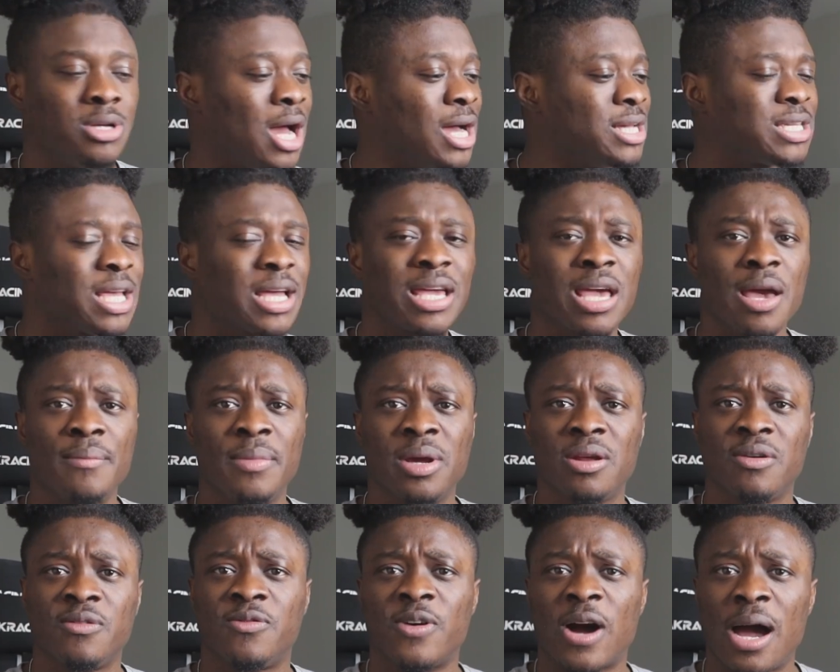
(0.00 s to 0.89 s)
That should give
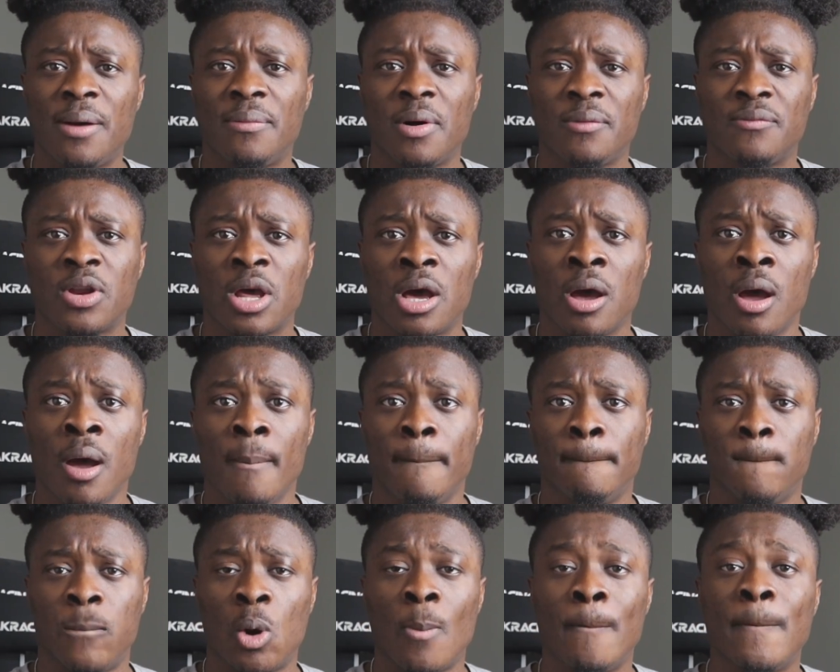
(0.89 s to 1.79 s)
me the vibe of
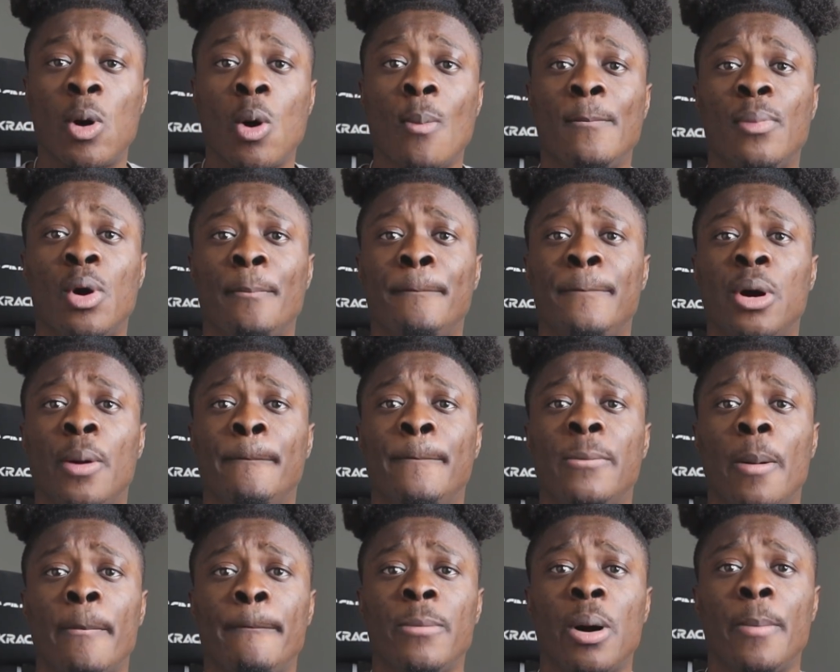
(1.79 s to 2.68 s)
that boom boom boom
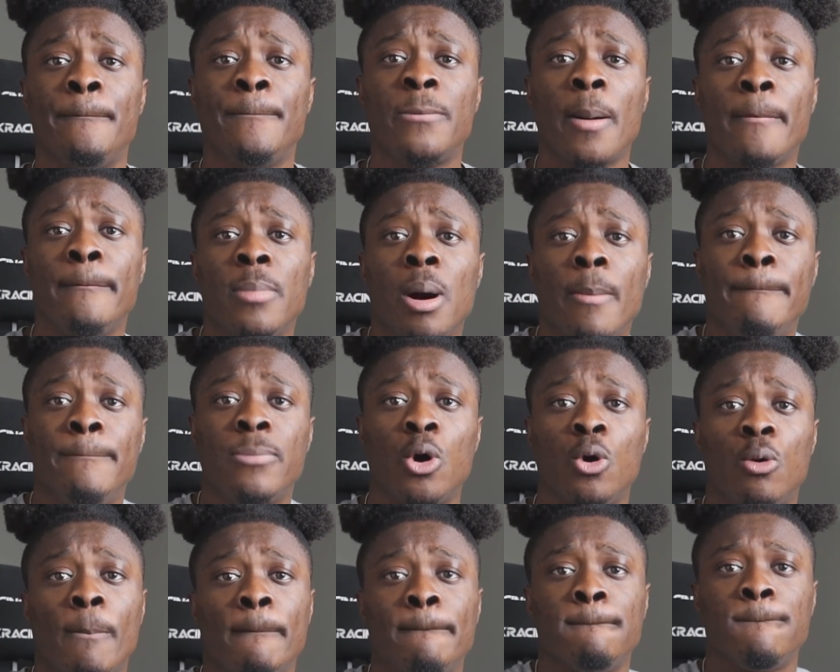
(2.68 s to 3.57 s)
boom boom boom boom boom
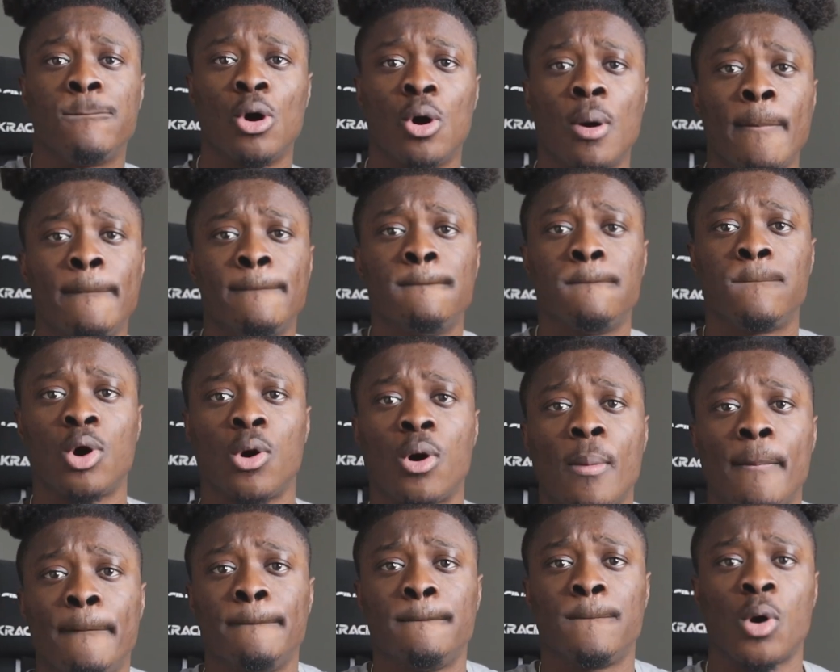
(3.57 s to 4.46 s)
boom
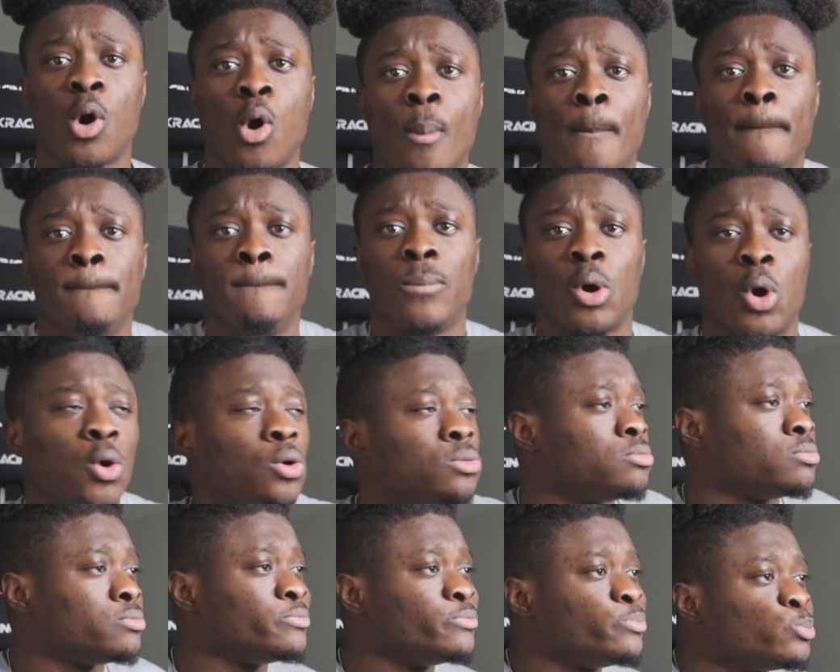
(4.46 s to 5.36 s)
boom boom
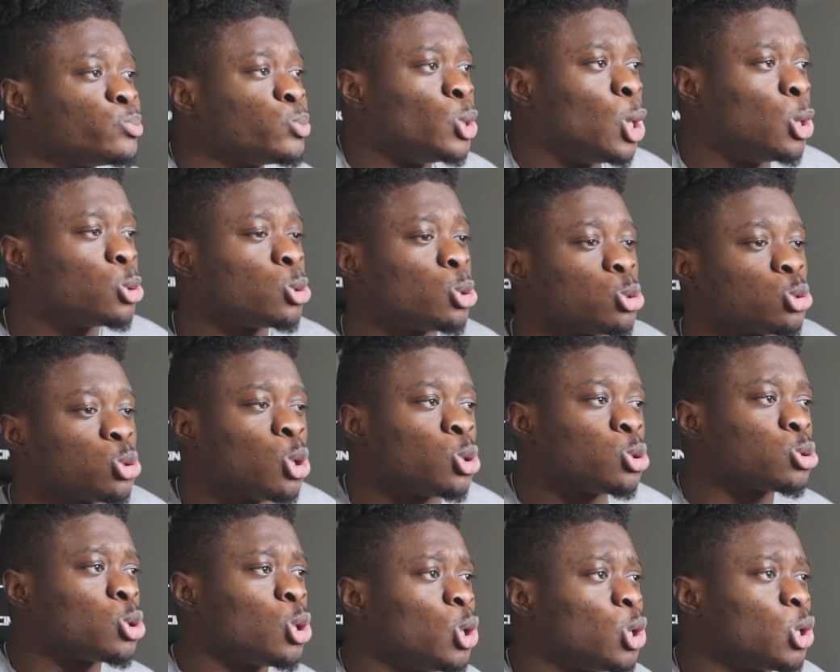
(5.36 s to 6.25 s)
boom
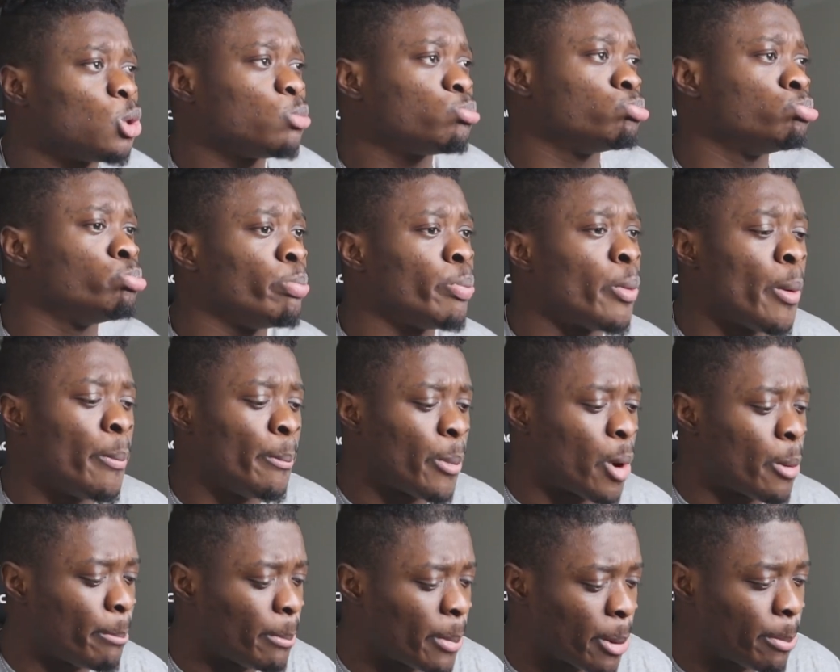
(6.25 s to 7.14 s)

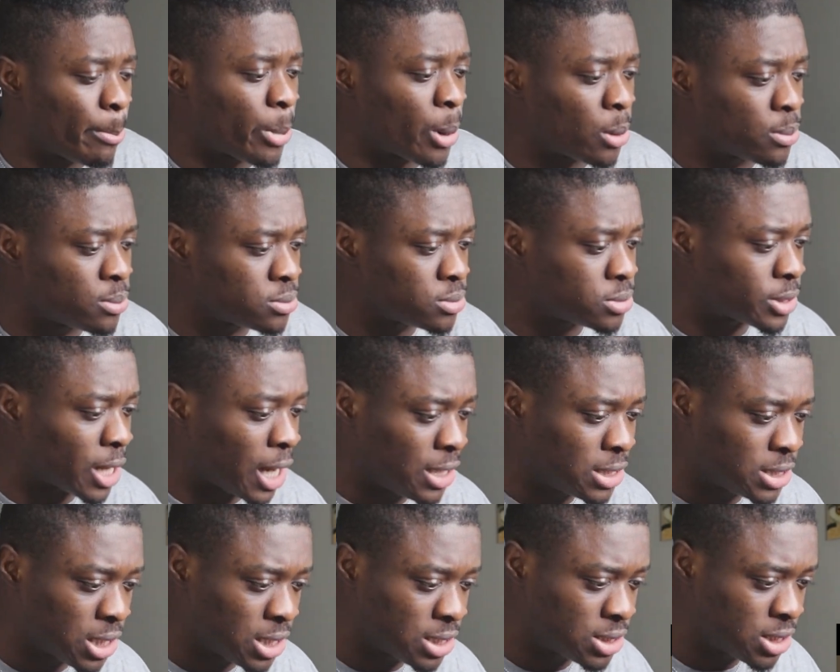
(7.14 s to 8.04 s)
boom.
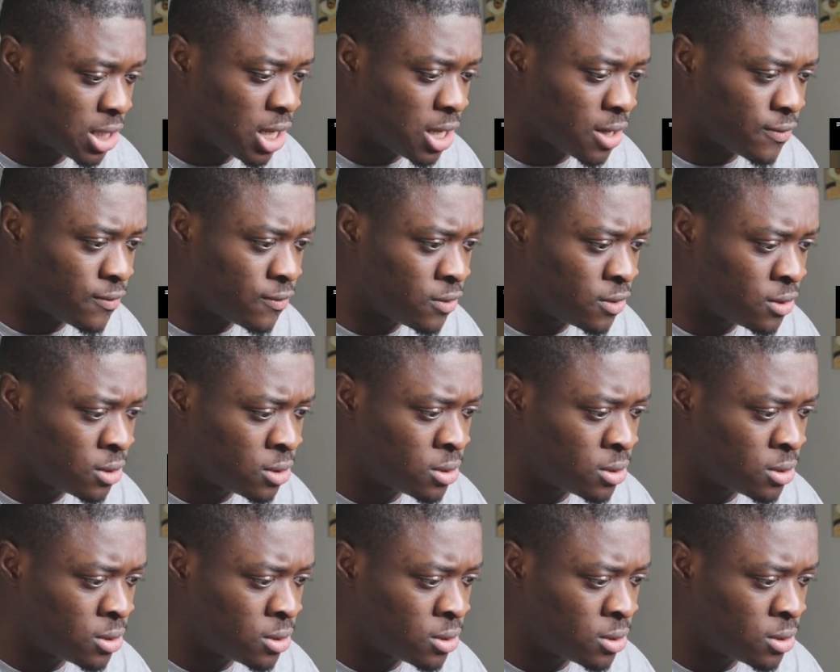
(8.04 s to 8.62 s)
That shit tough.